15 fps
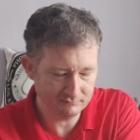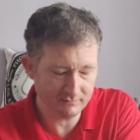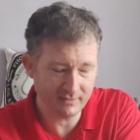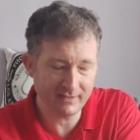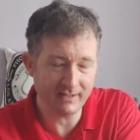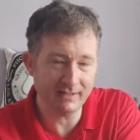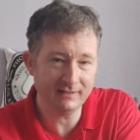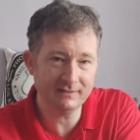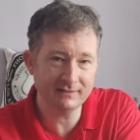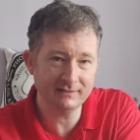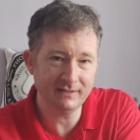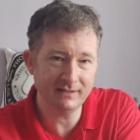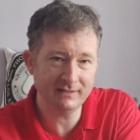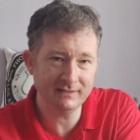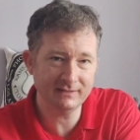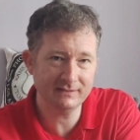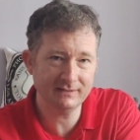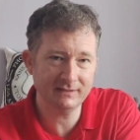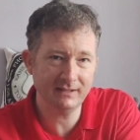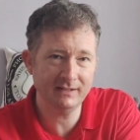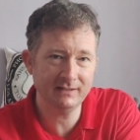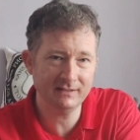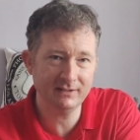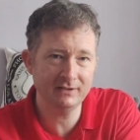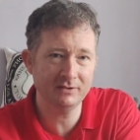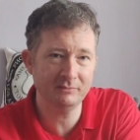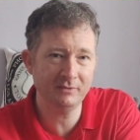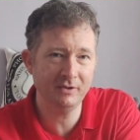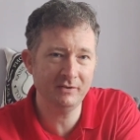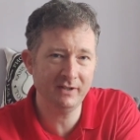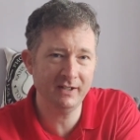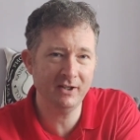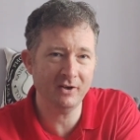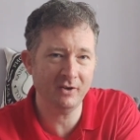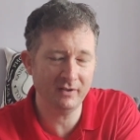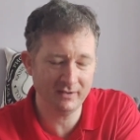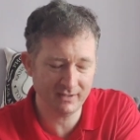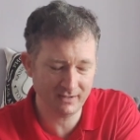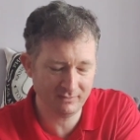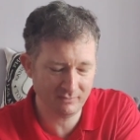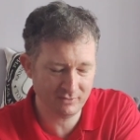but thanks, it's it's some unique content